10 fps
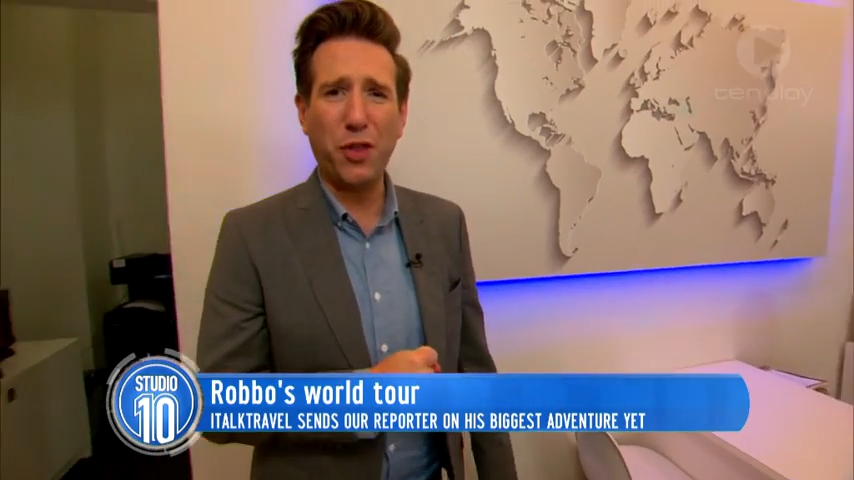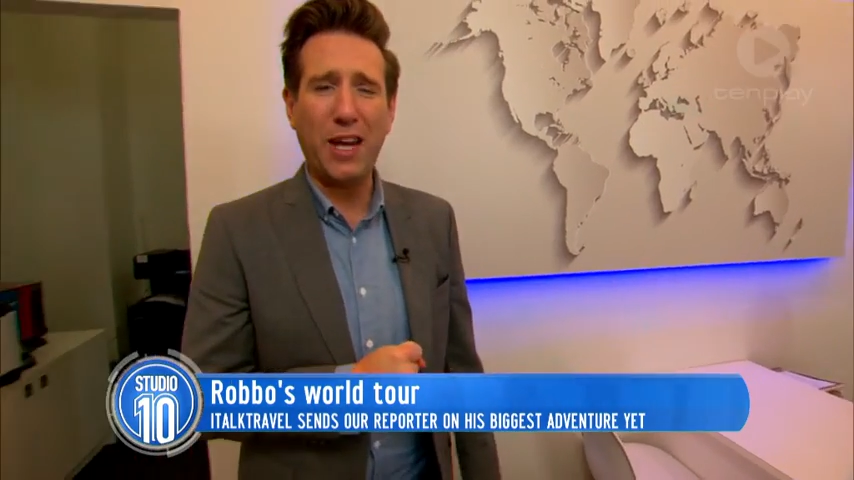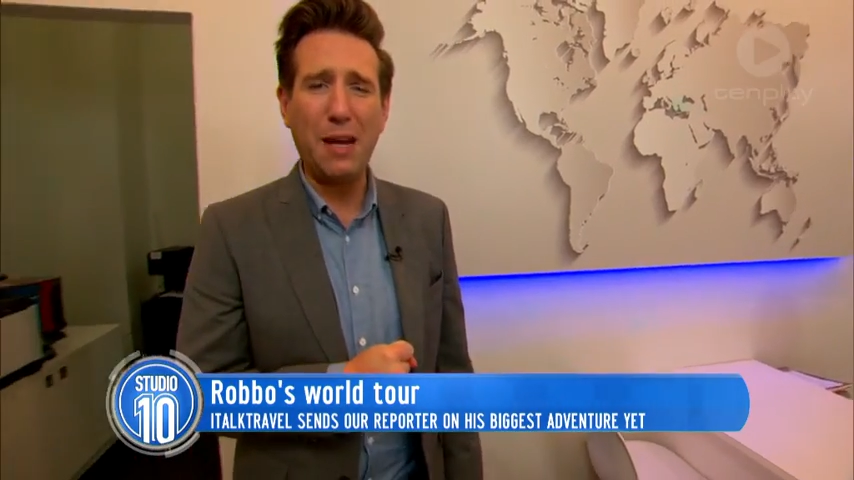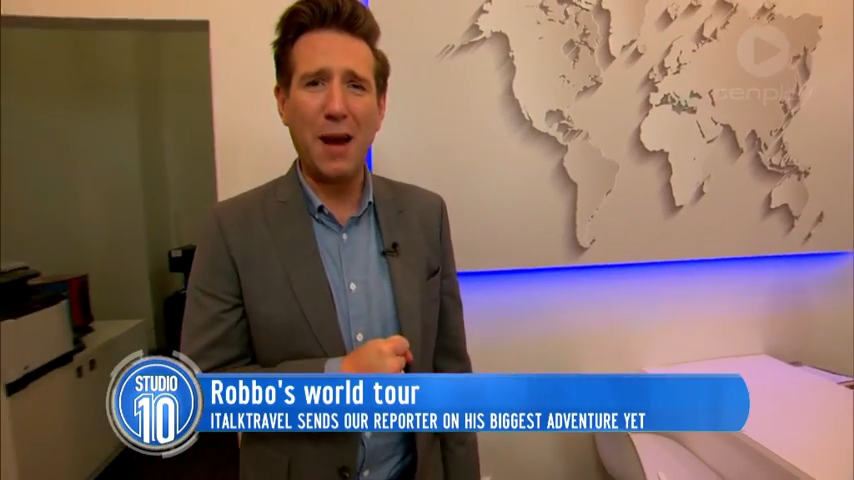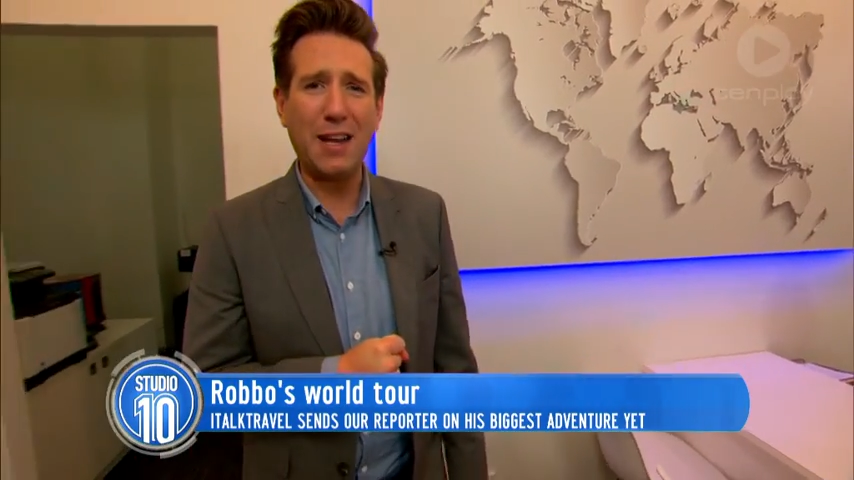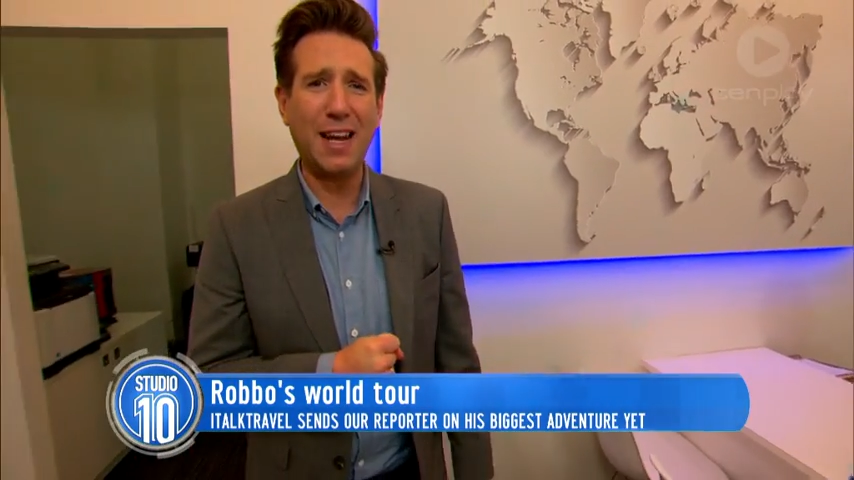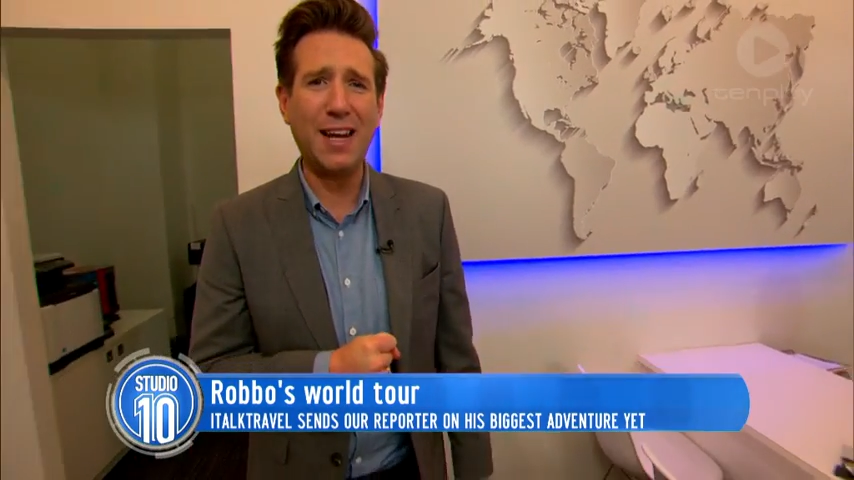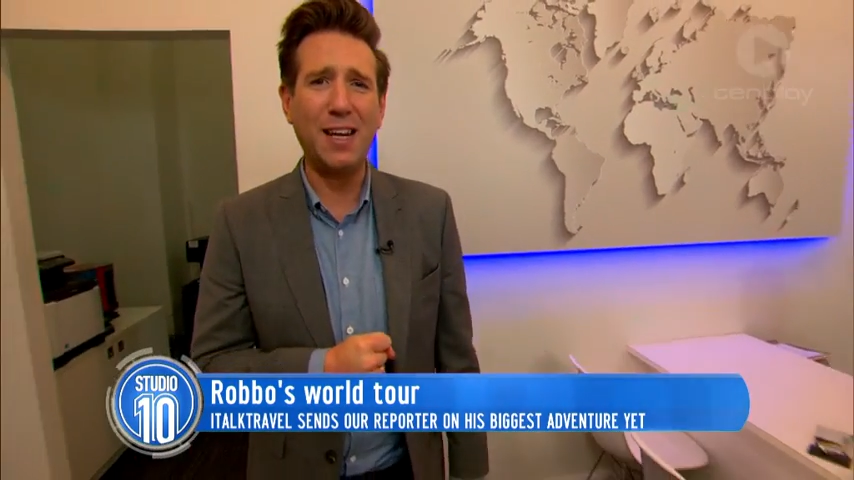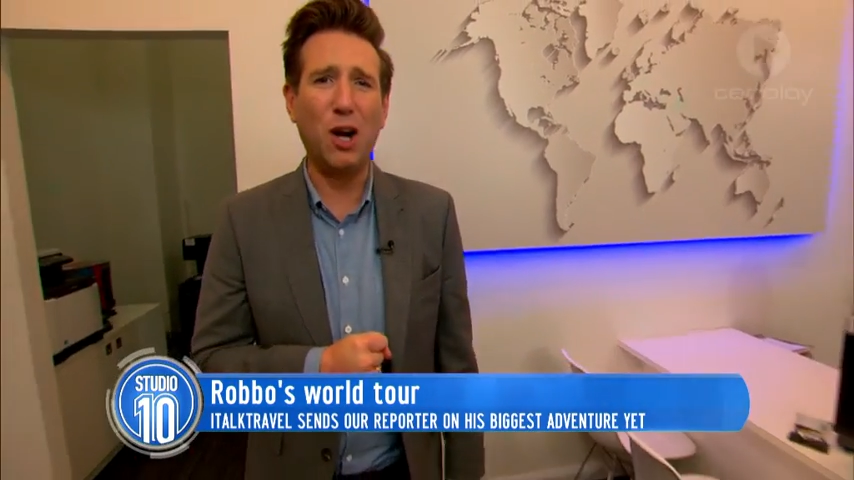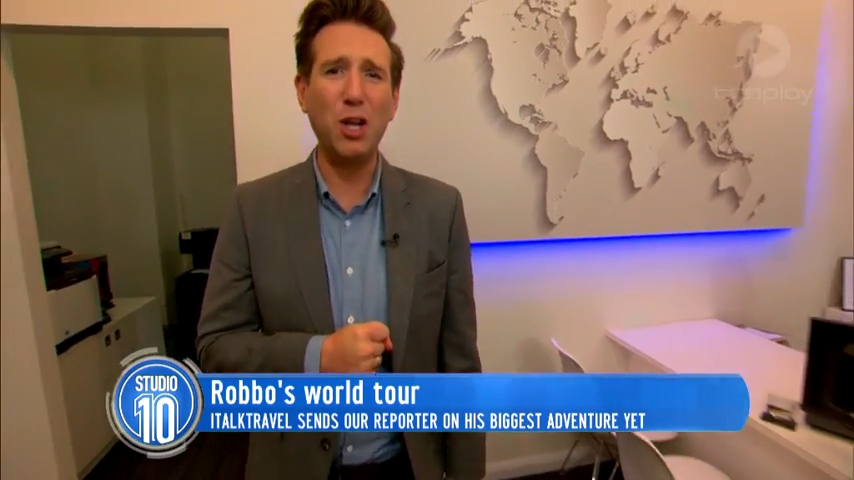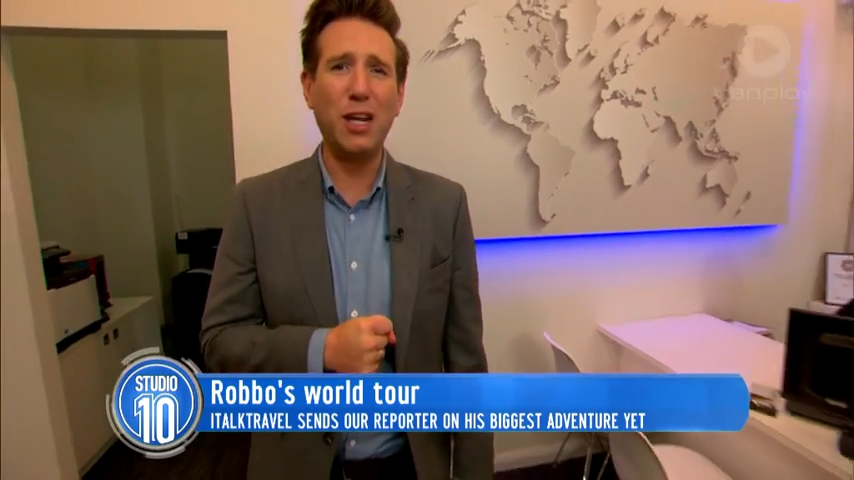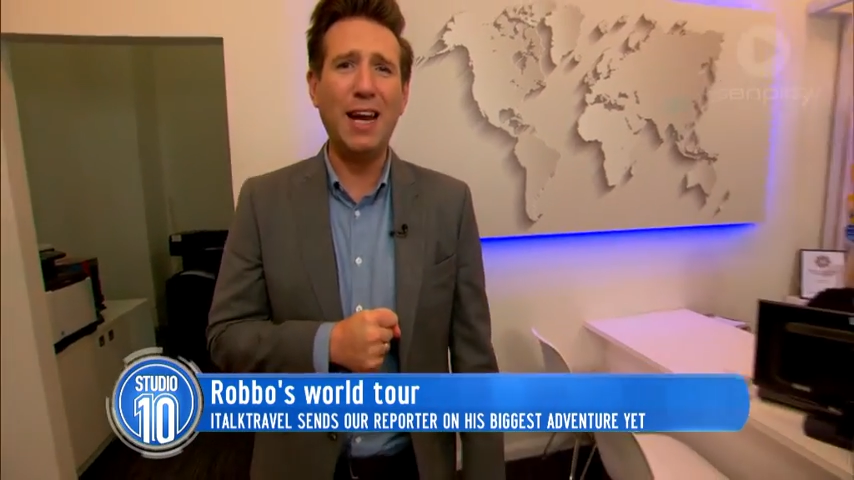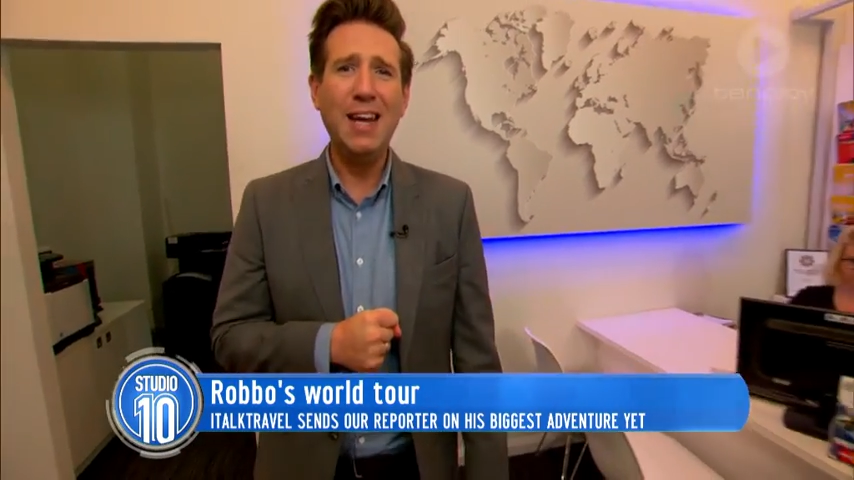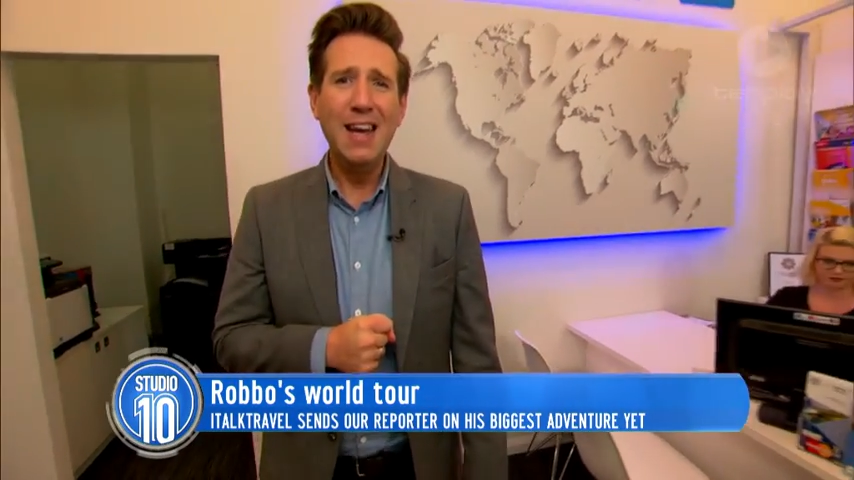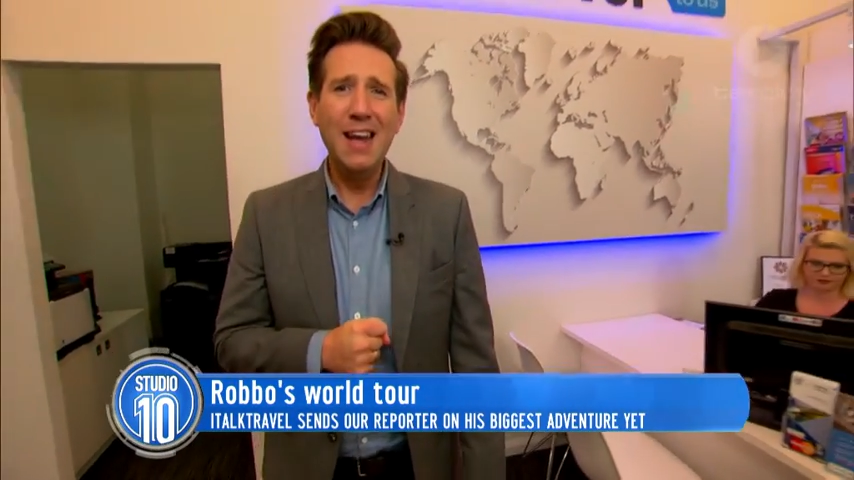thinking about taking a holiday,